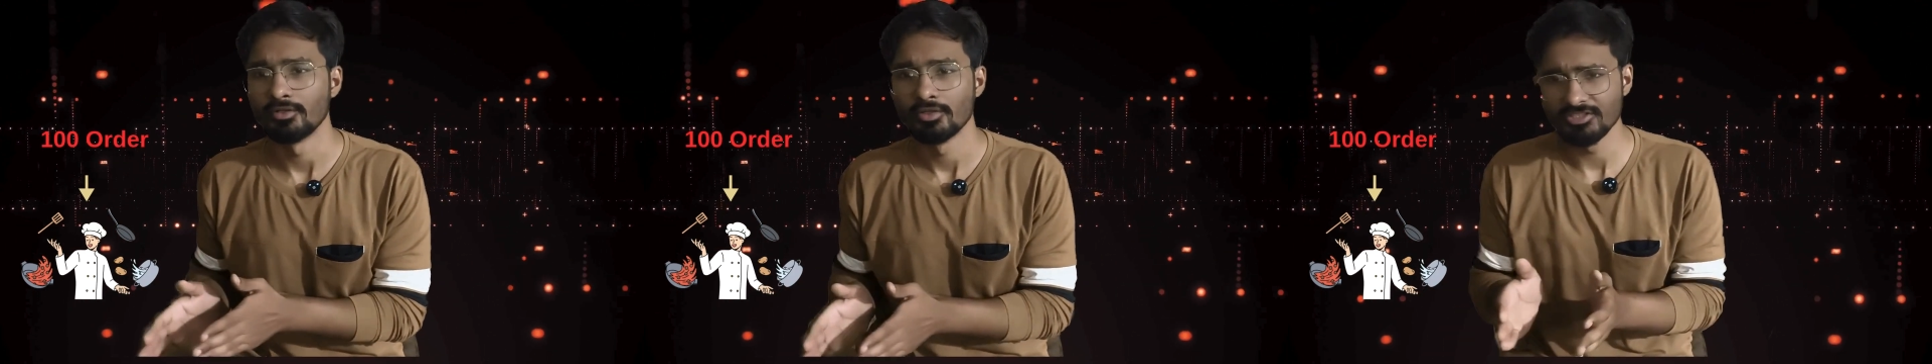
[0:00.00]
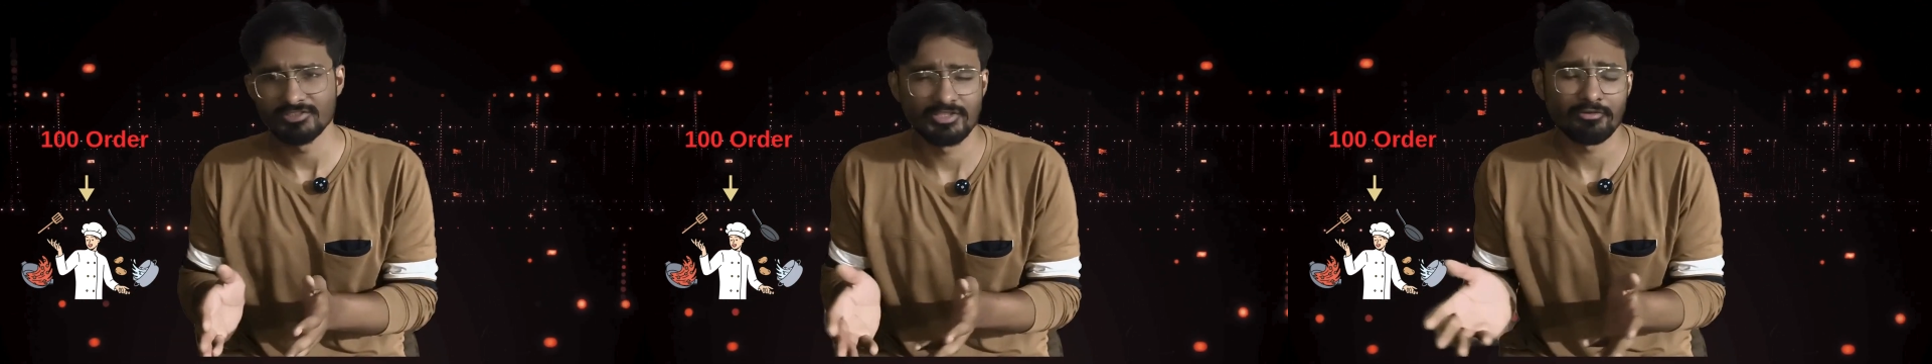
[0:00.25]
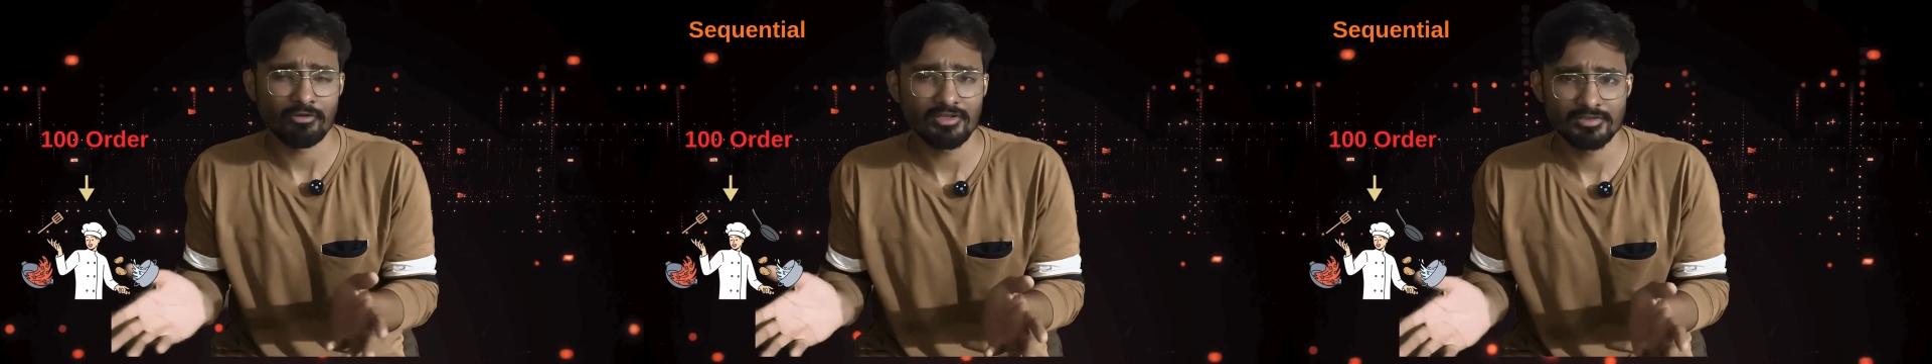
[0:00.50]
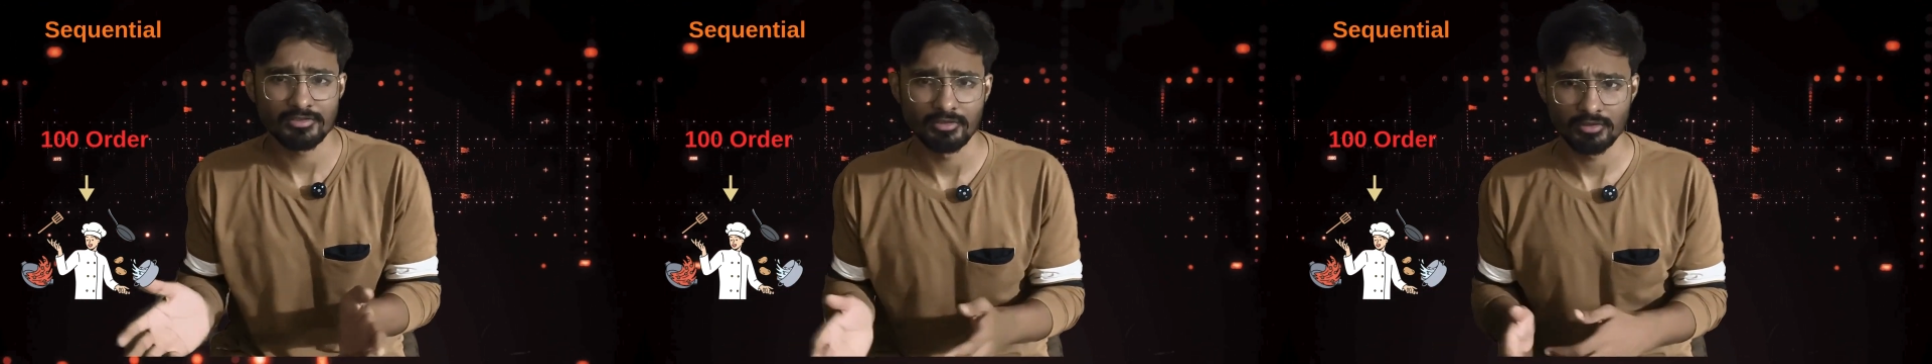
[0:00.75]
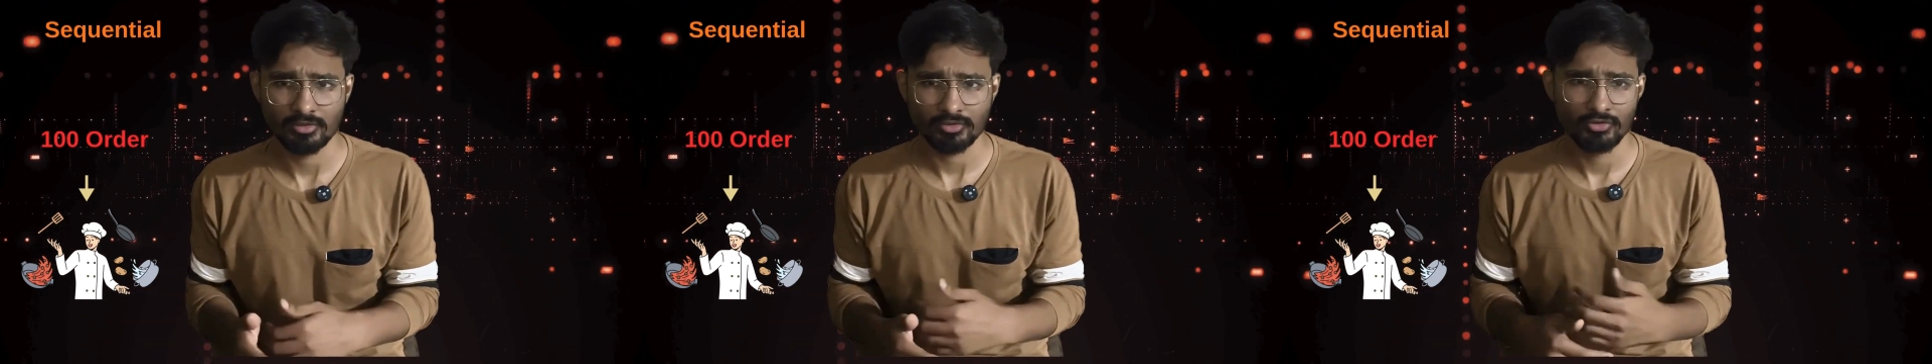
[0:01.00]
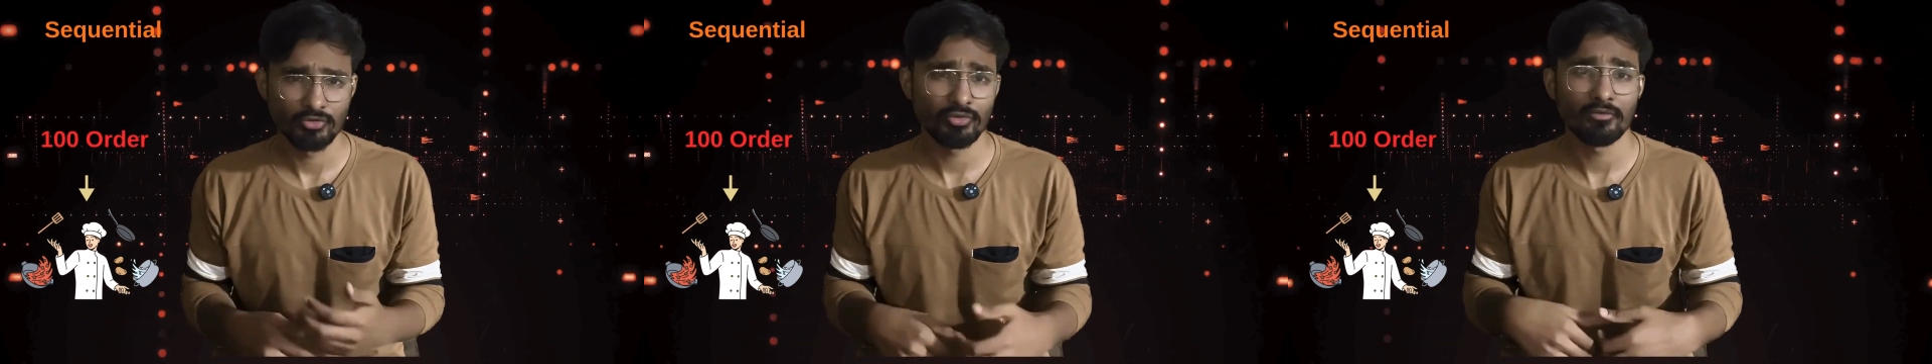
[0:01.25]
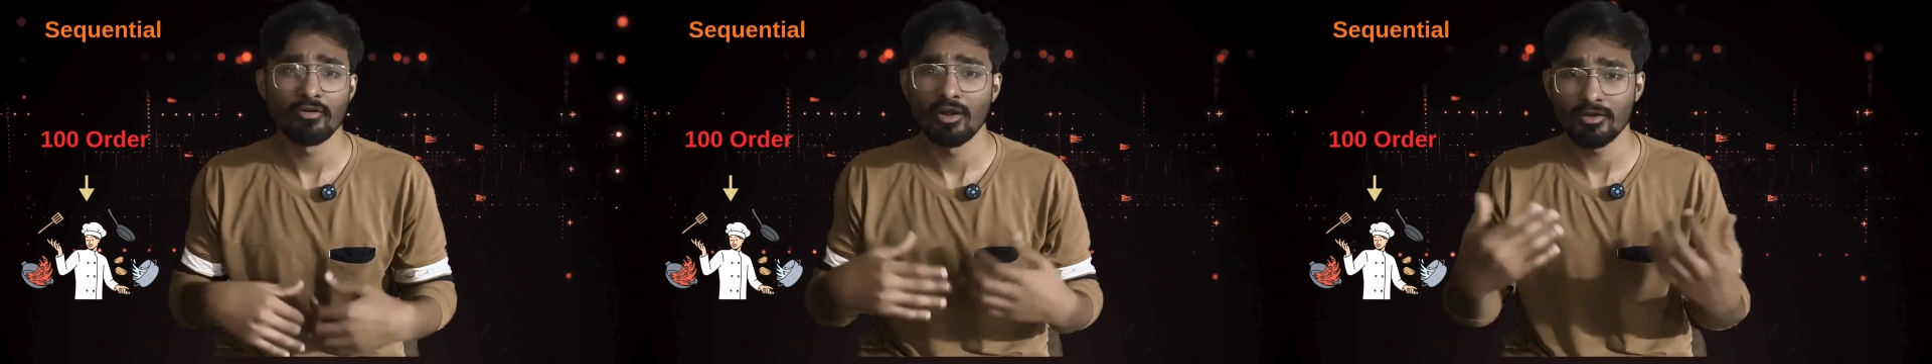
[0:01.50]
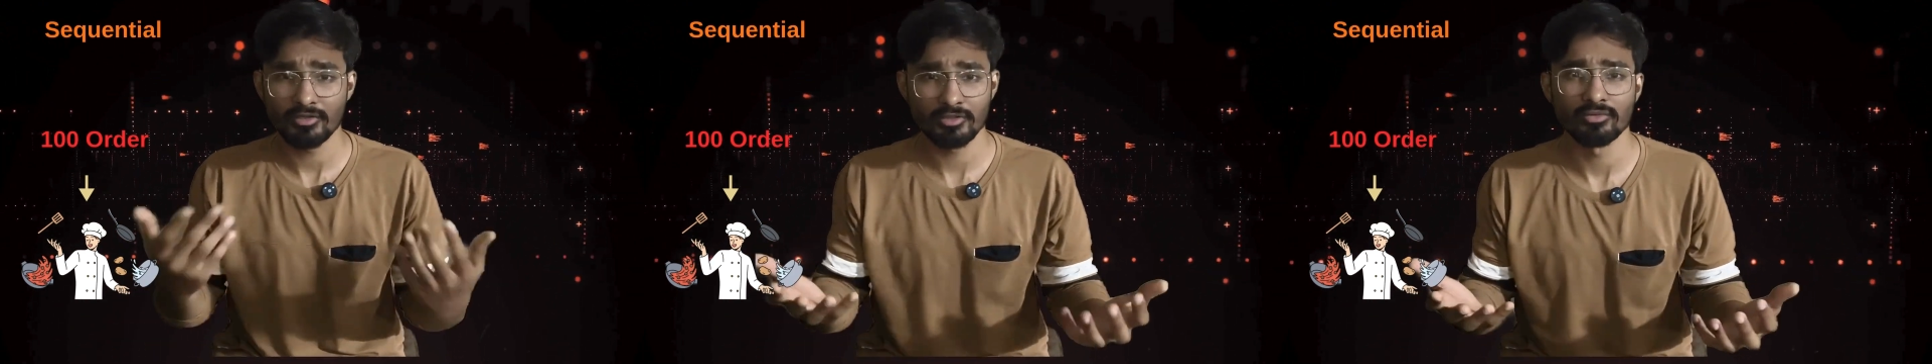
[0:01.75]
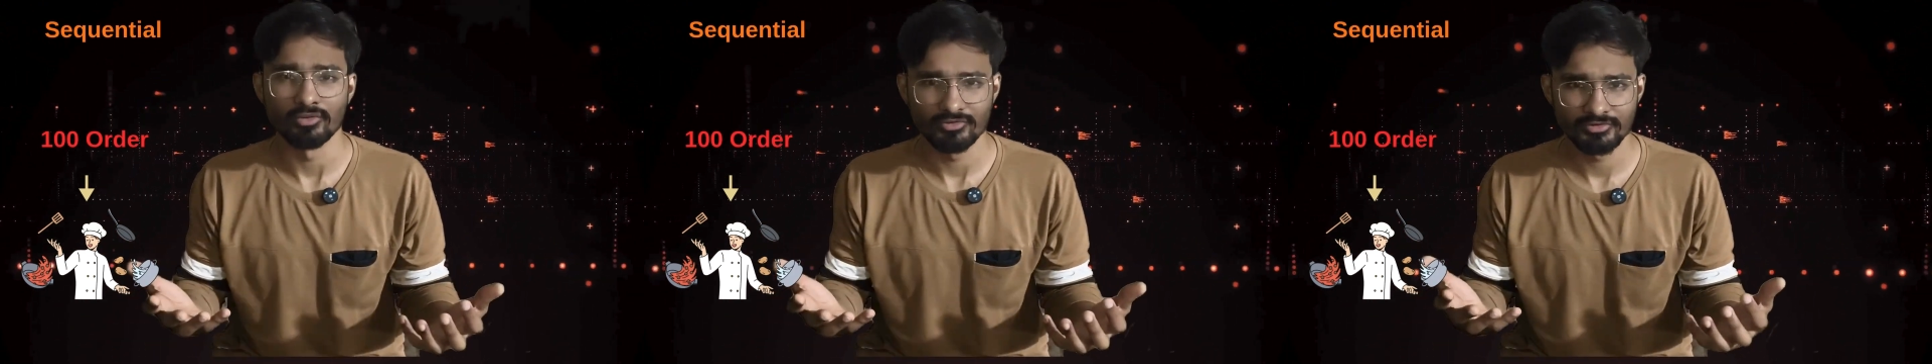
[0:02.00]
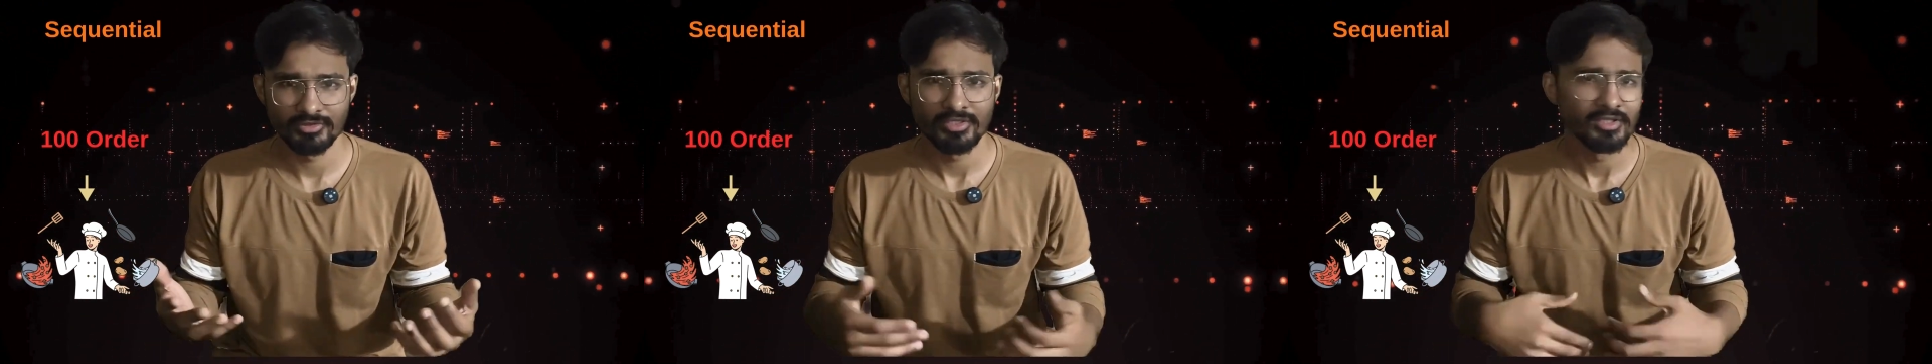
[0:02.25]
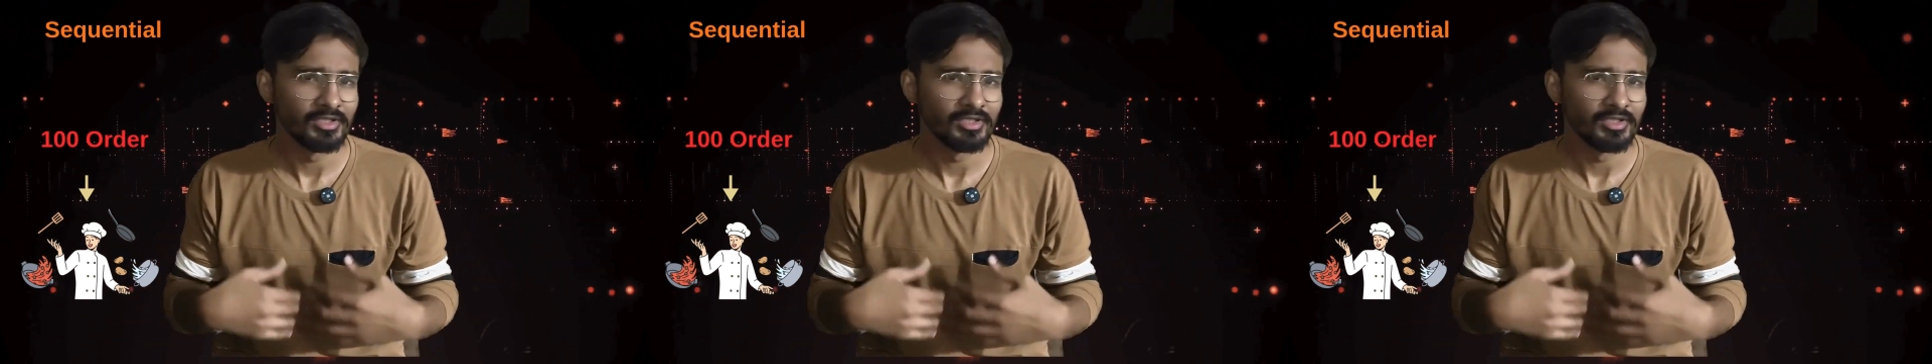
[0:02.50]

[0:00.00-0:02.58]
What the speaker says: which is sequential, you have 100 cooks,